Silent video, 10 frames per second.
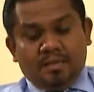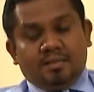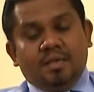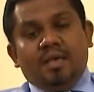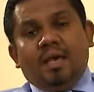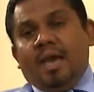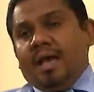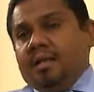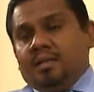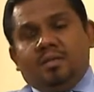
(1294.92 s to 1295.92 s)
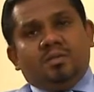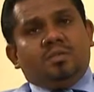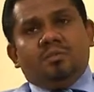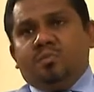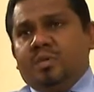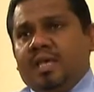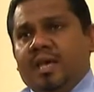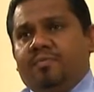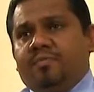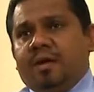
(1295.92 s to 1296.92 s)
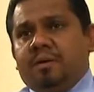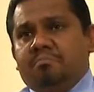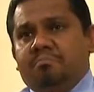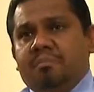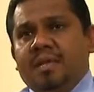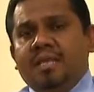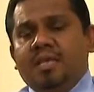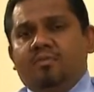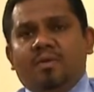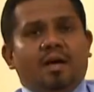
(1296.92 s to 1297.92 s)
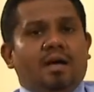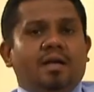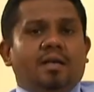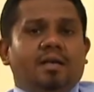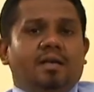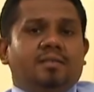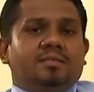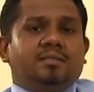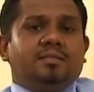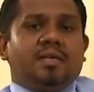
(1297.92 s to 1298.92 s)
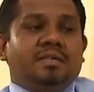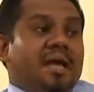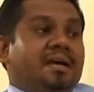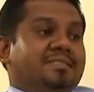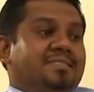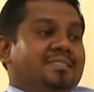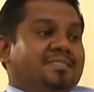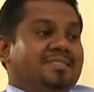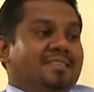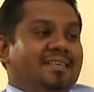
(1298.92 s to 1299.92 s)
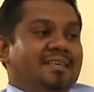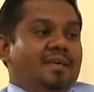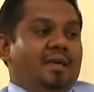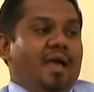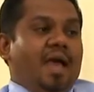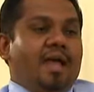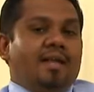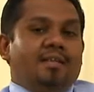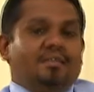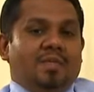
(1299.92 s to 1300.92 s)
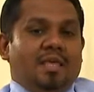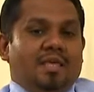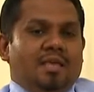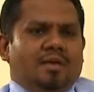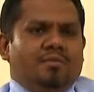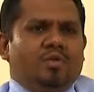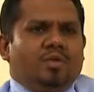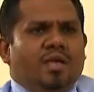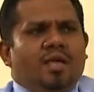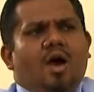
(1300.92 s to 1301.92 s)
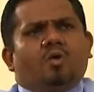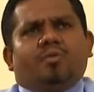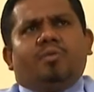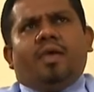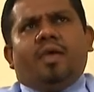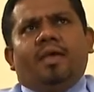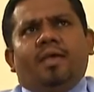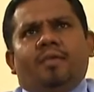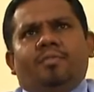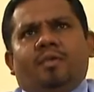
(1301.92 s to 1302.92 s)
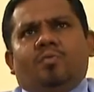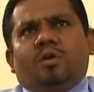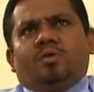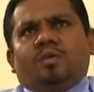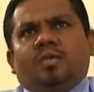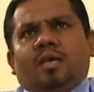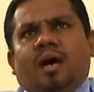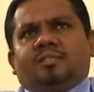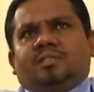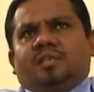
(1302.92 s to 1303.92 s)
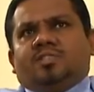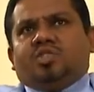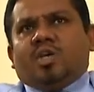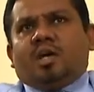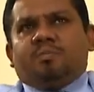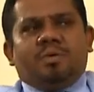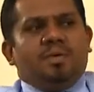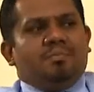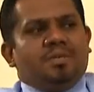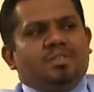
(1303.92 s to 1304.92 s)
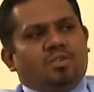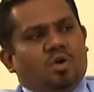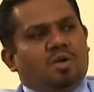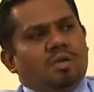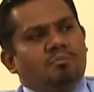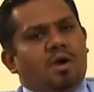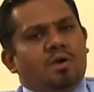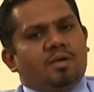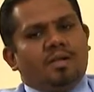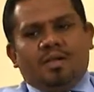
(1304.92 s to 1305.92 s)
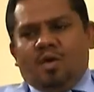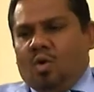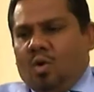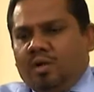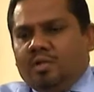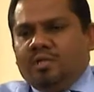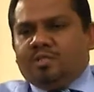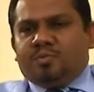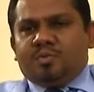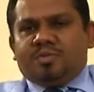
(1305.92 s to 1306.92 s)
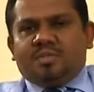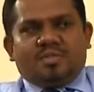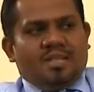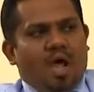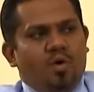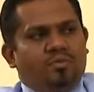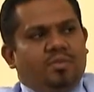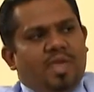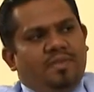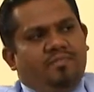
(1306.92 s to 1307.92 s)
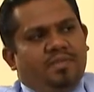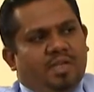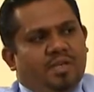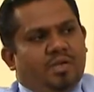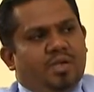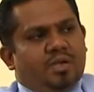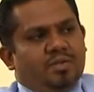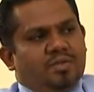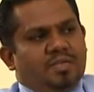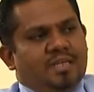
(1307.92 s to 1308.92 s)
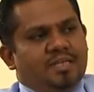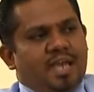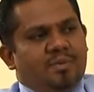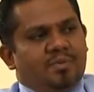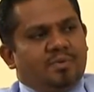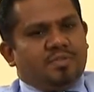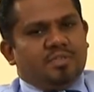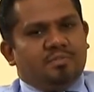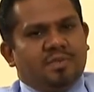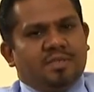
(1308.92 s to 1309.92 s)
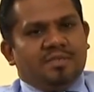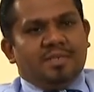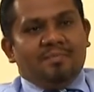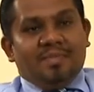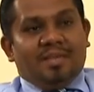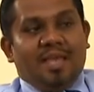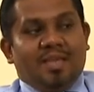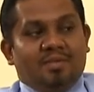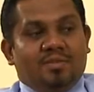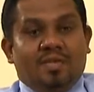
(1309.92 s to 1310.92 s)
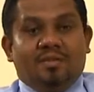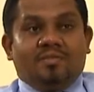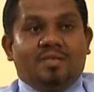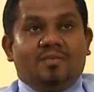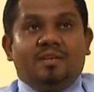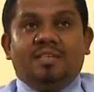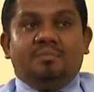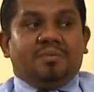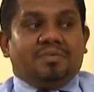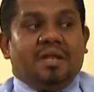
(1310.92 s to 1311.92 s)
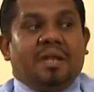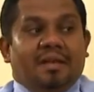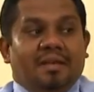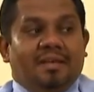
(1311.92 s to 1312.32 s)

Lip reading: Yes. And Niroshan, we have many of our listeners are youngsters and they are looking out there. They want to hear us HR people talk about all these processes and how they fit into this entire process, because like you said, if 70%